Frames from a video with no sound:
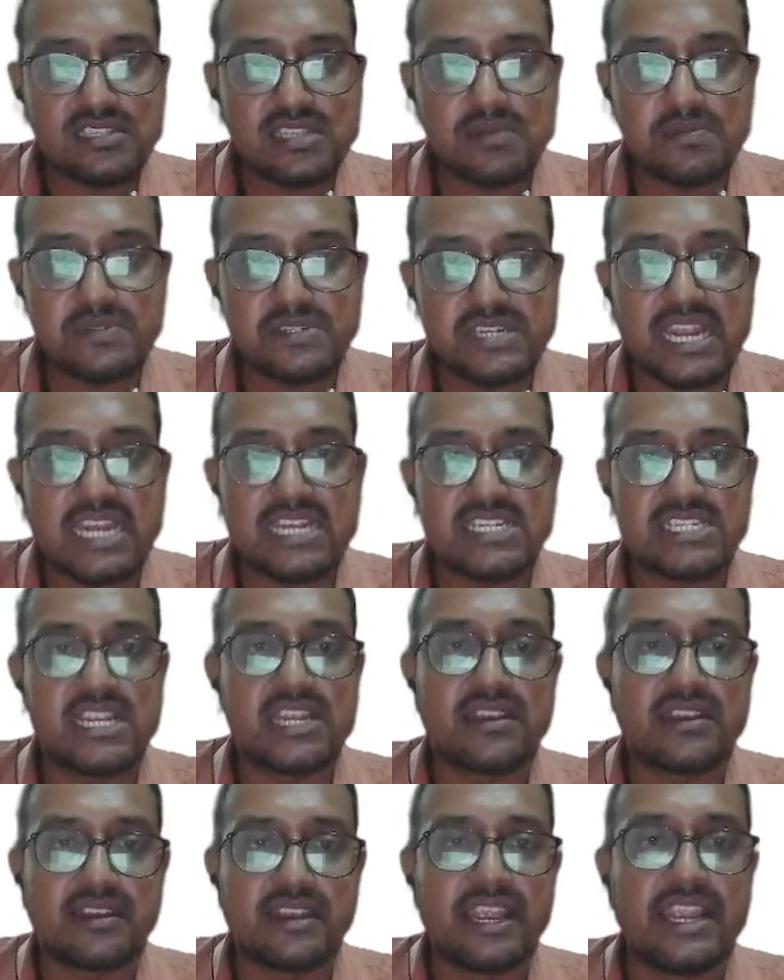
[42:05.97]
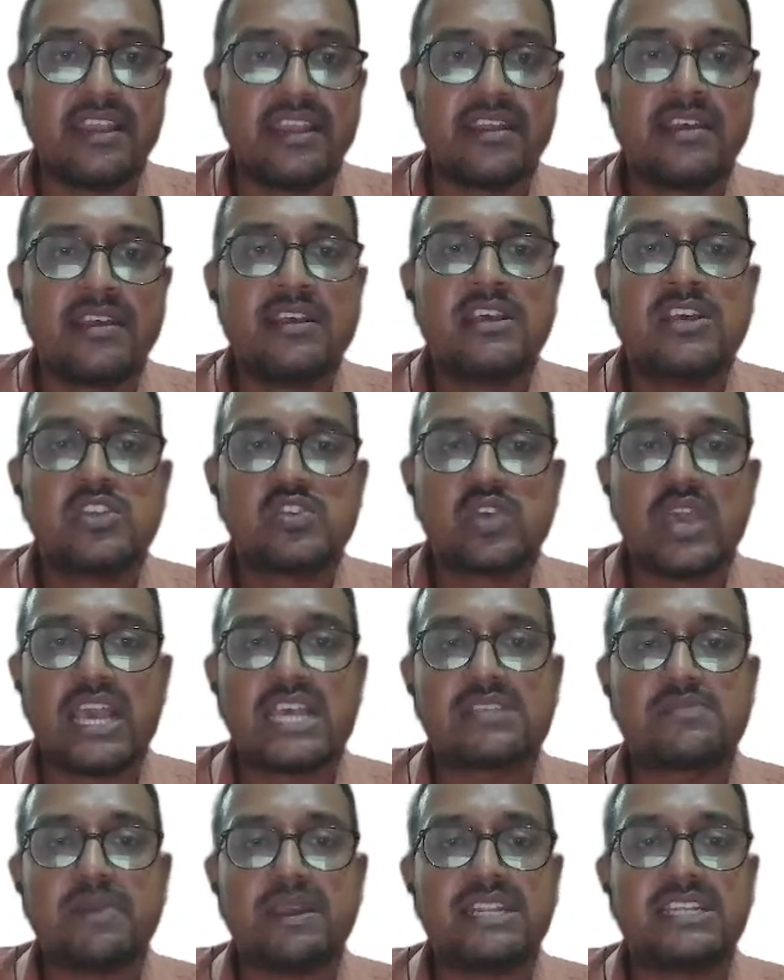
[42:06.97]
subtraction, right? So
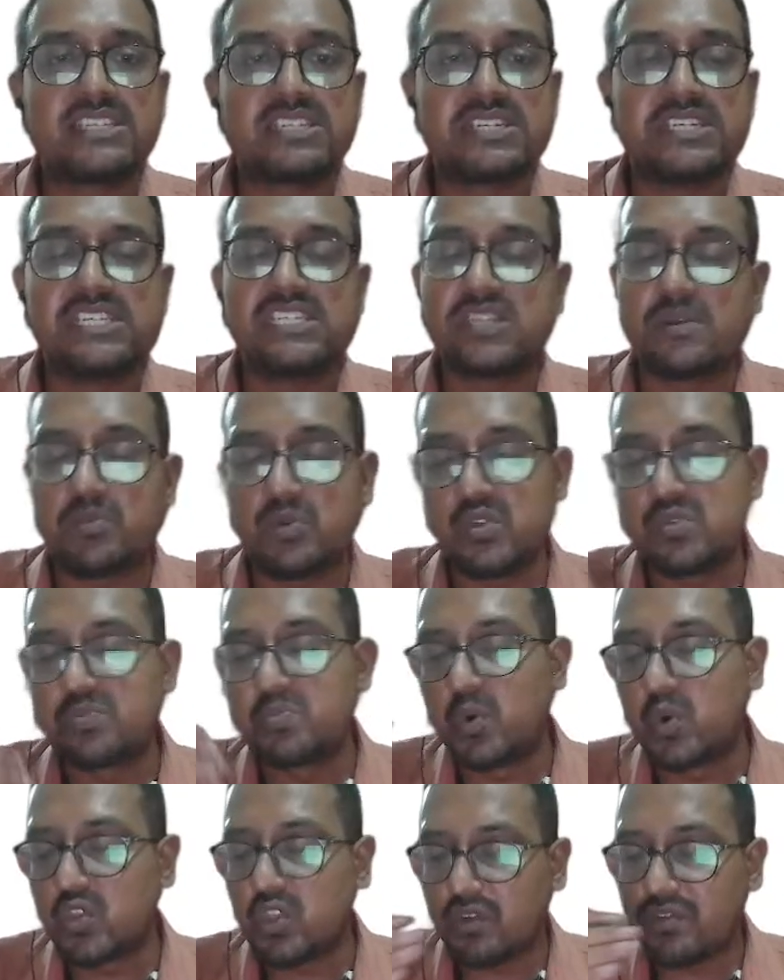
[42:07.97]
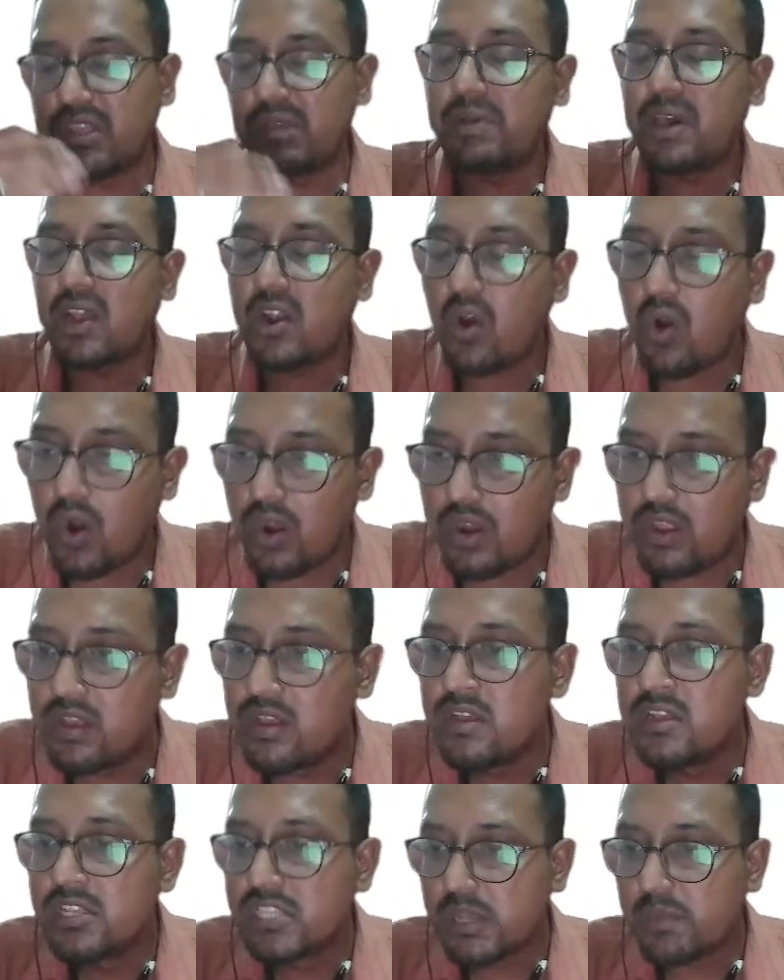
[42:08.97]
S minus T, suppose both of them are odd.
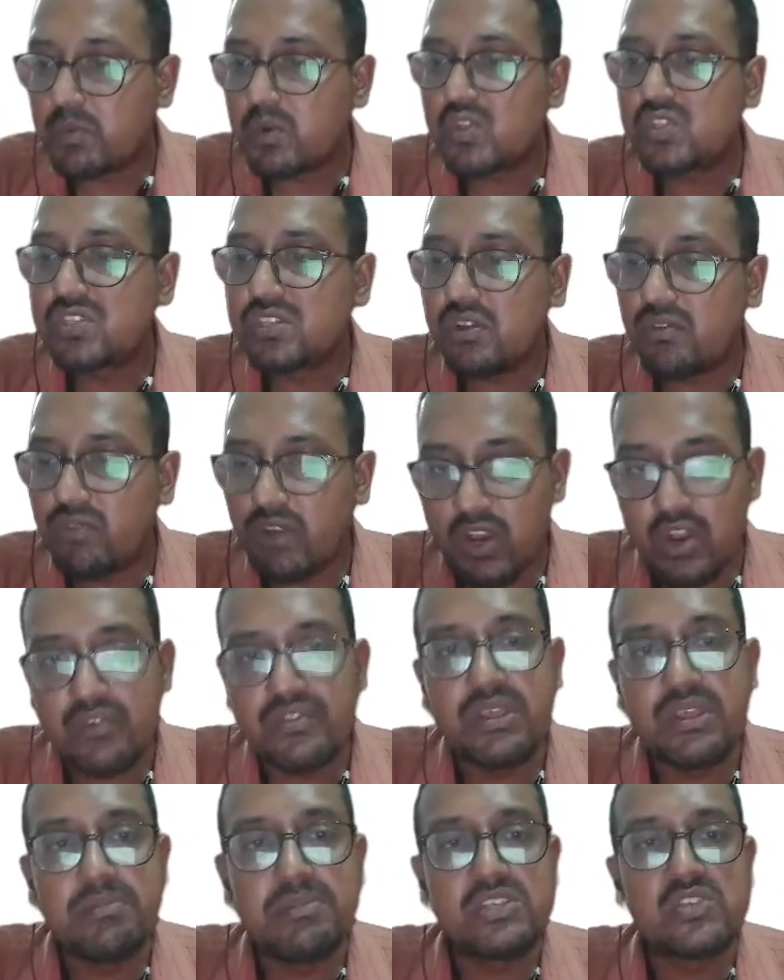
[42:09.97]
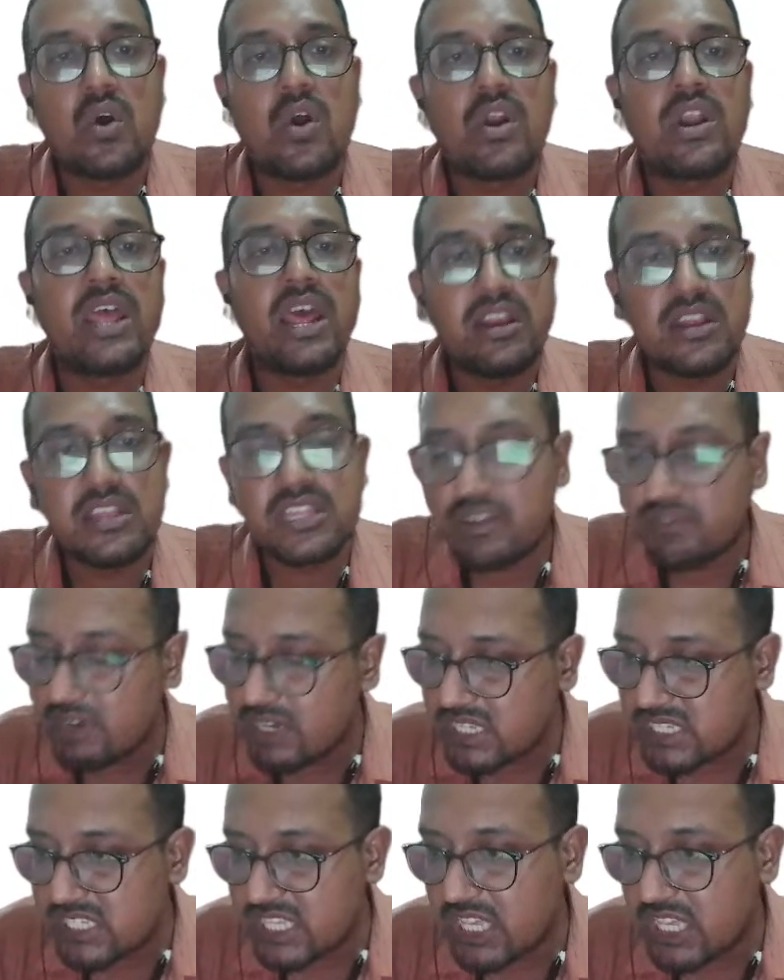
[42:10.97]
Suppose one of them is odd, another
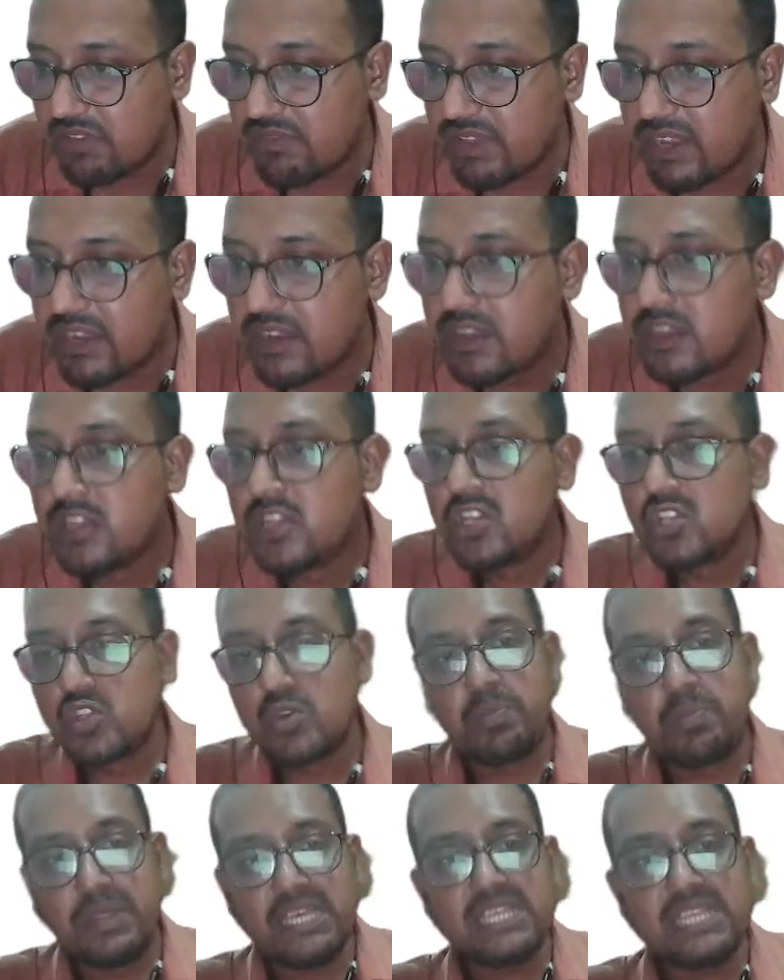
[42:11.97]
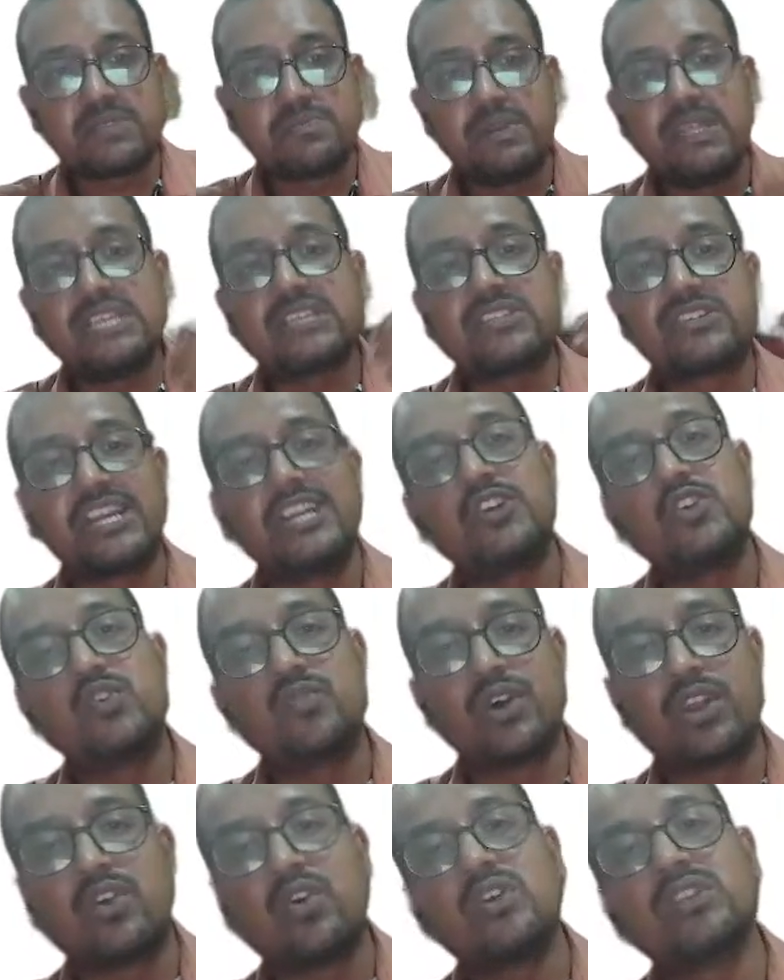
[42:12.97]
one is even. So please try
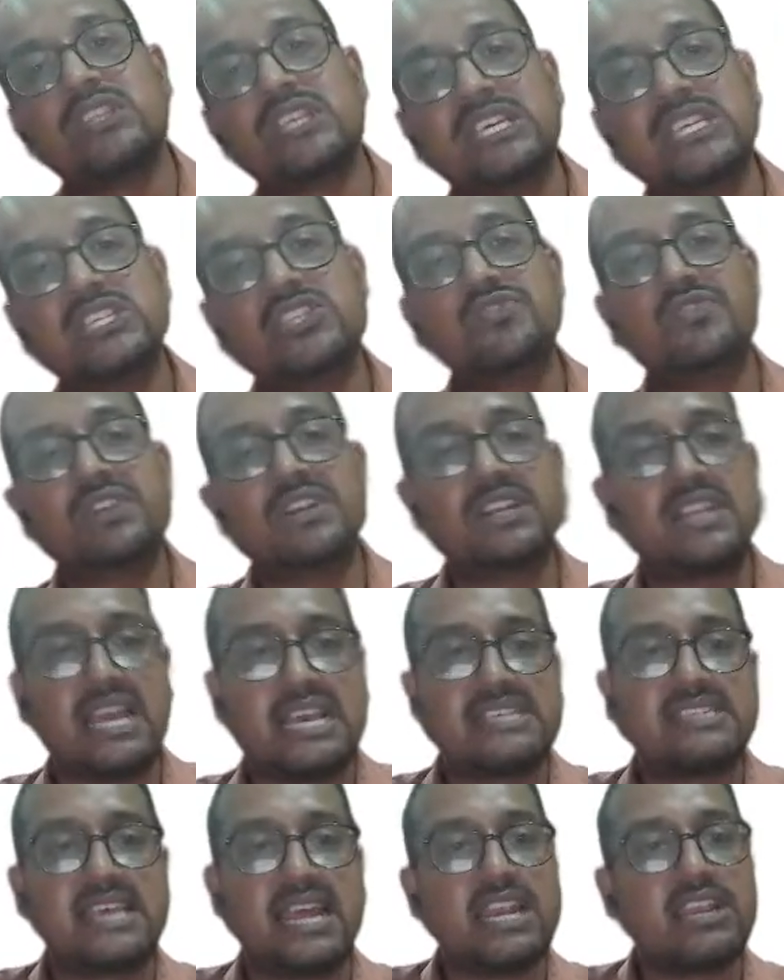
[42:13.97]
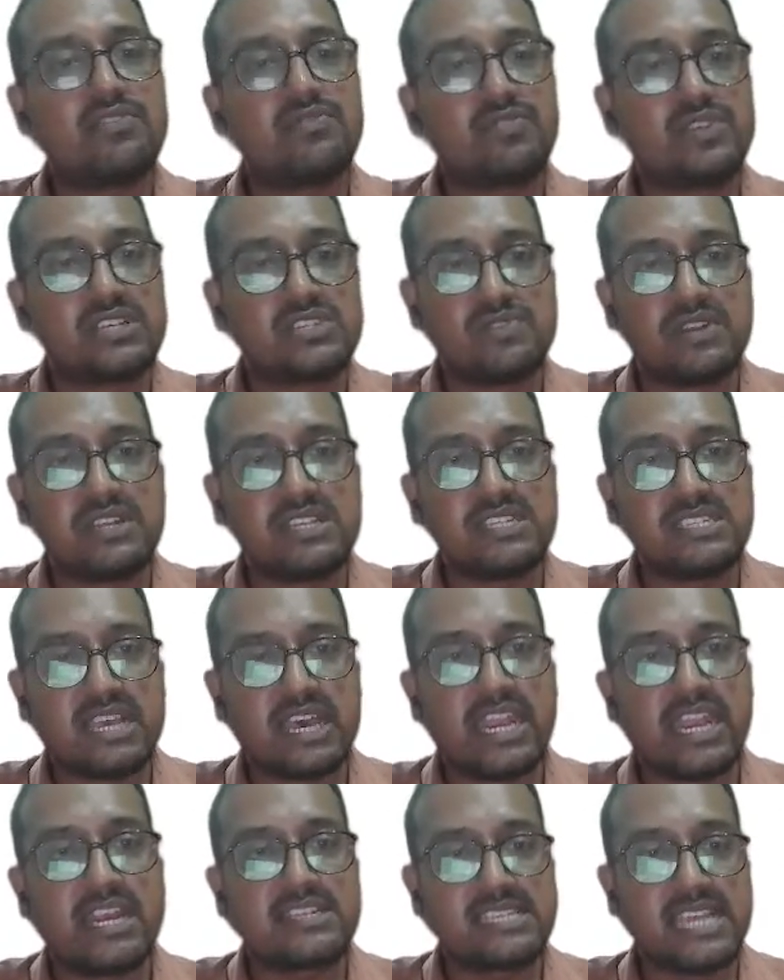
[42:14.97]
to work on these. You will realize that first one is
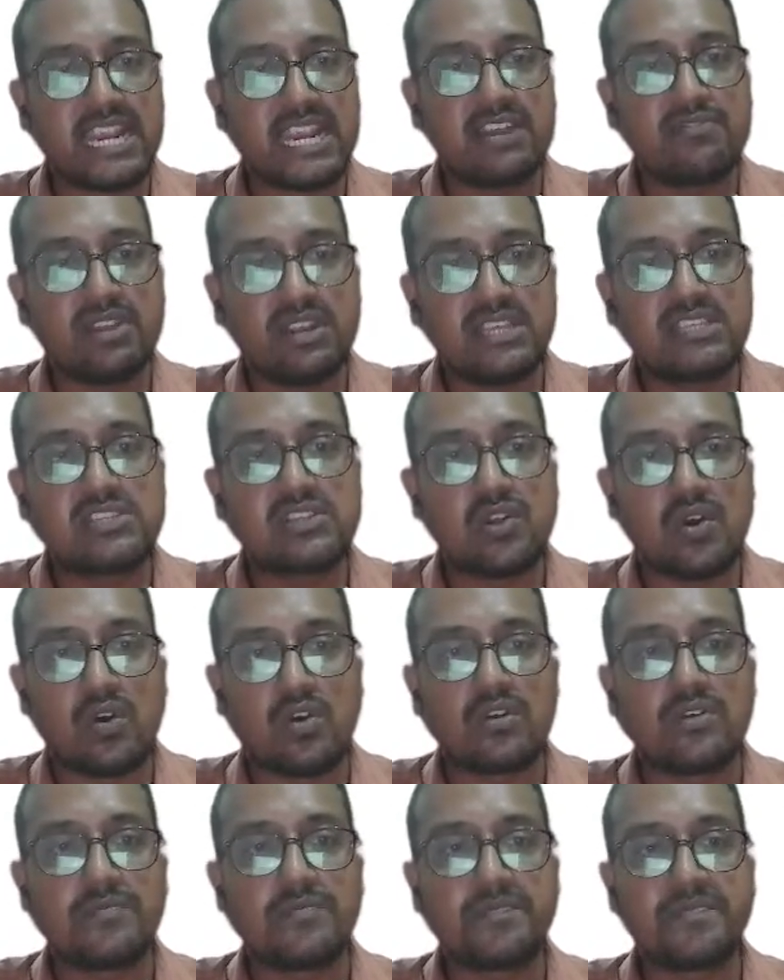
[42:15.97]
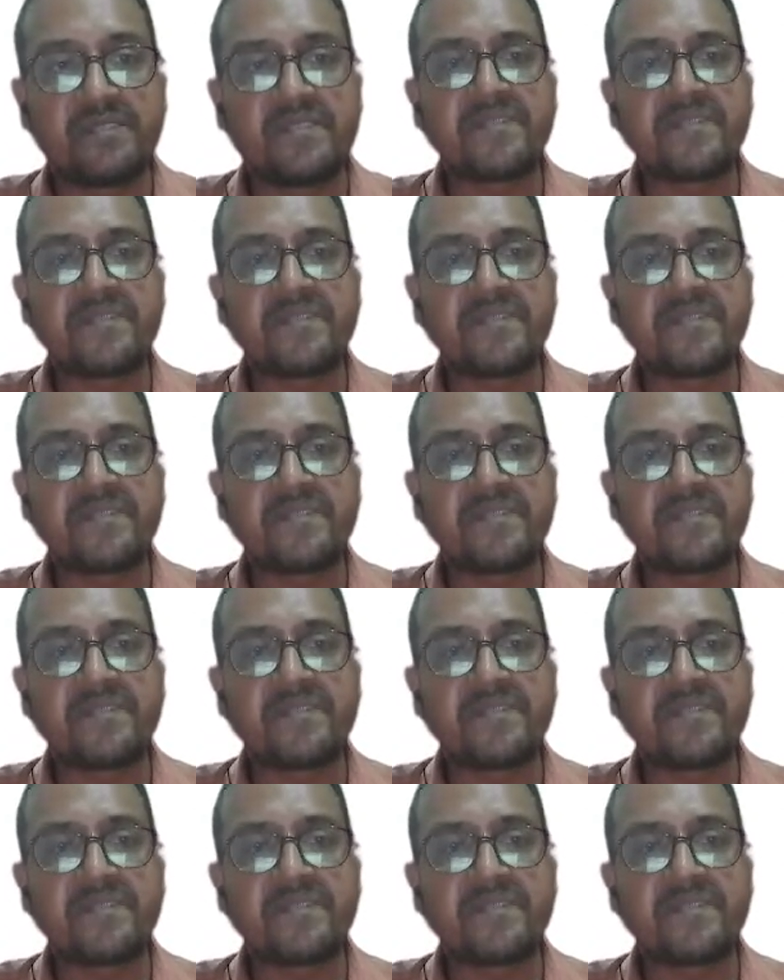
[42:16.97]
correct, second one is wrong.